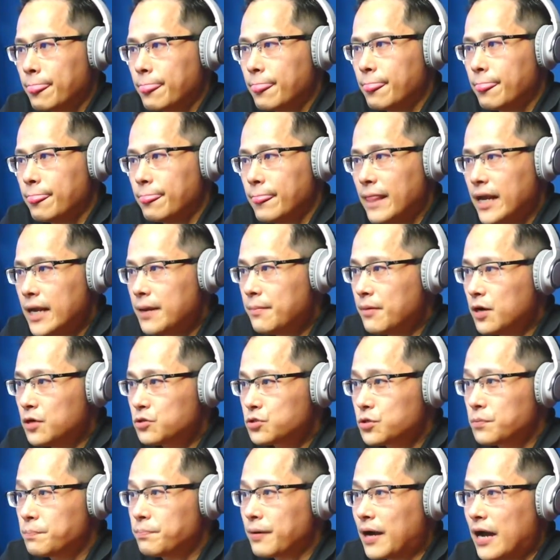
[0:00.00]
Nibble to
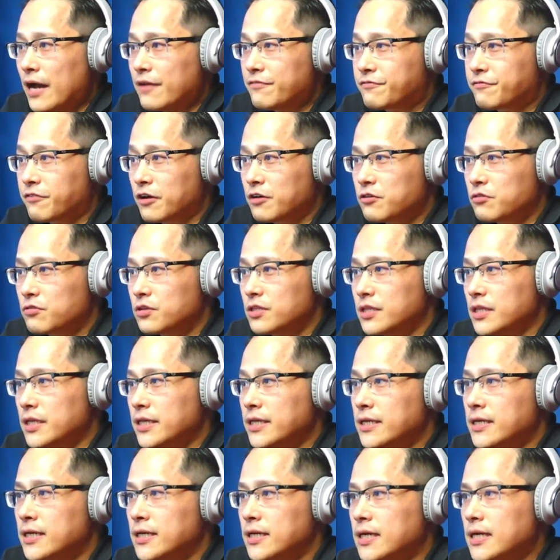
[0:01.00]
buy frequently.
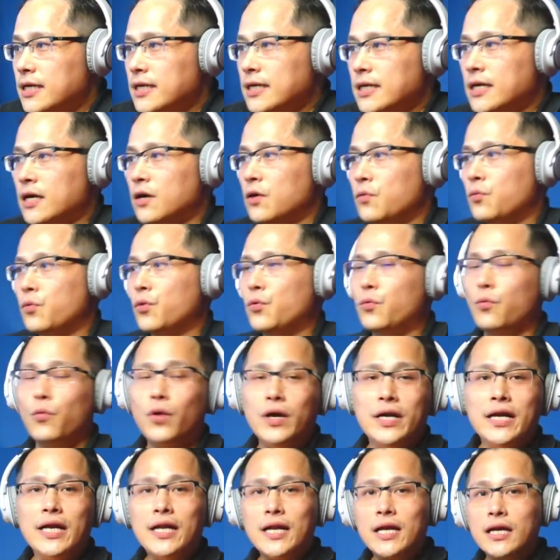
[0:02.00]
We're
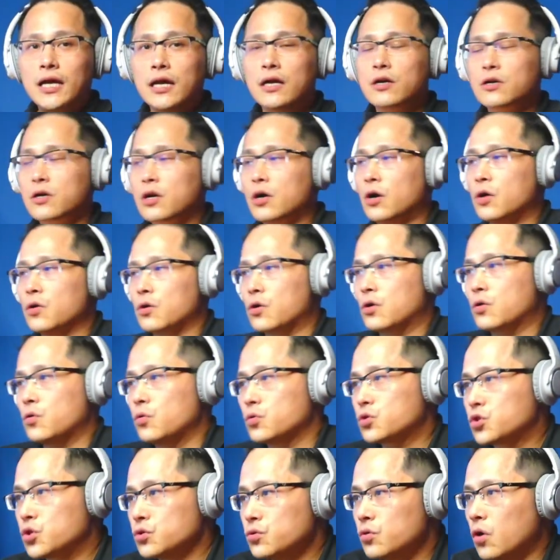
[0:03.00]
not gonna go
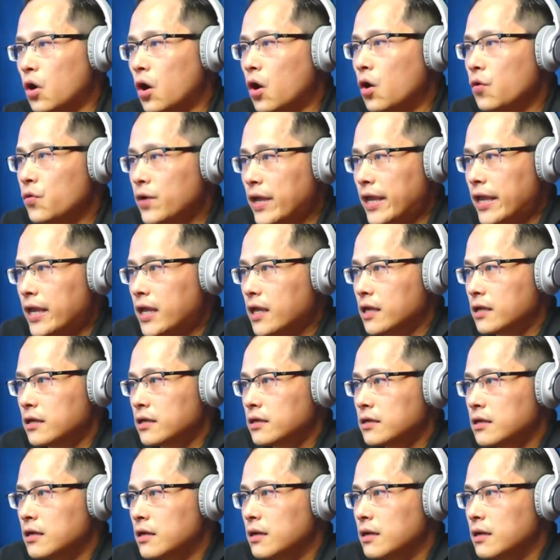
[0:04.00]
do all in.